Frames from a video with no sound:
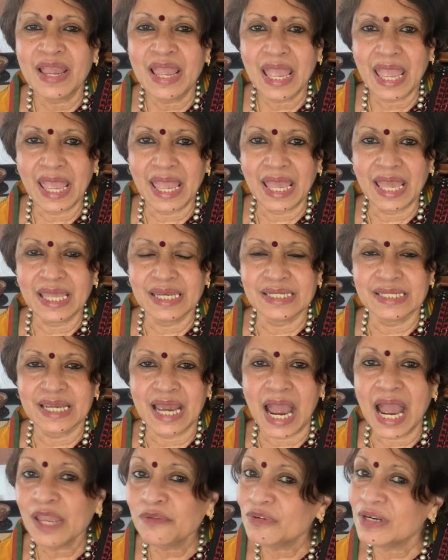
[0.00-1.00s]
and
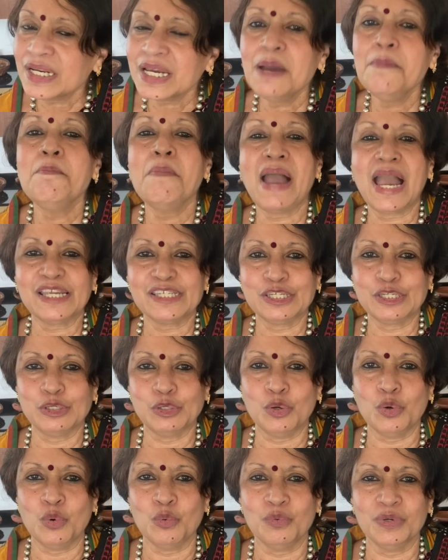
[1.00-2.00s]
I will come back to you
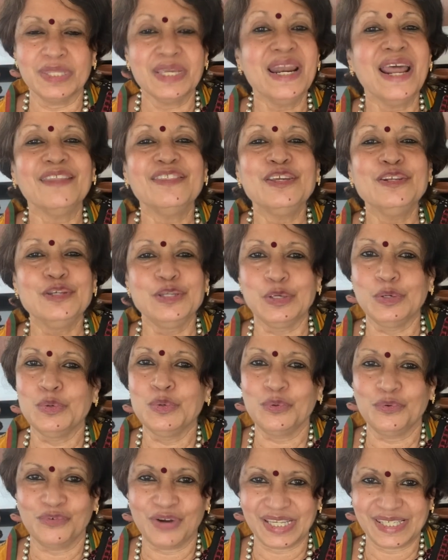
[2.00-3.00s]
with another new
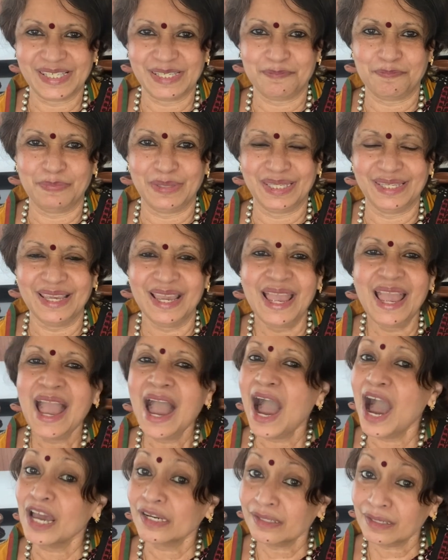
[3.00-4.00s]
recipe.
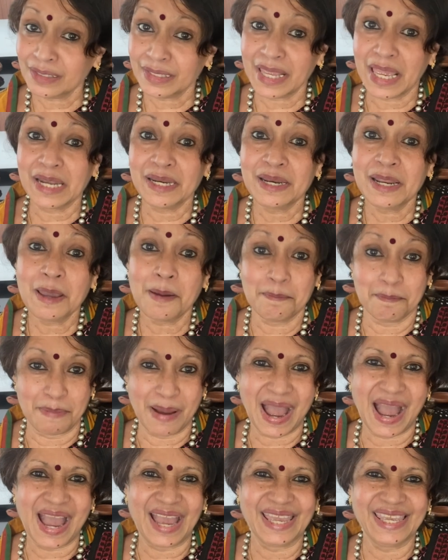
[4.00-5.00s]
Until then,
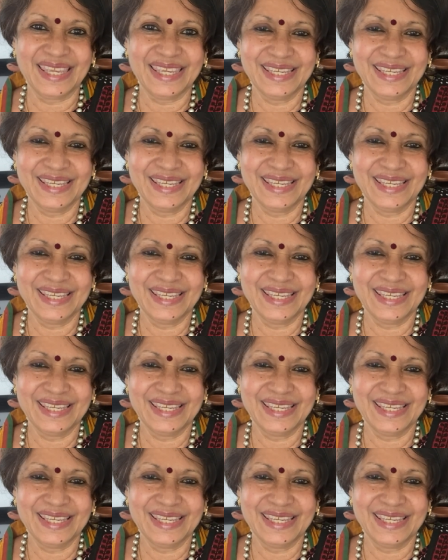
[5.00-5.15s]
bye.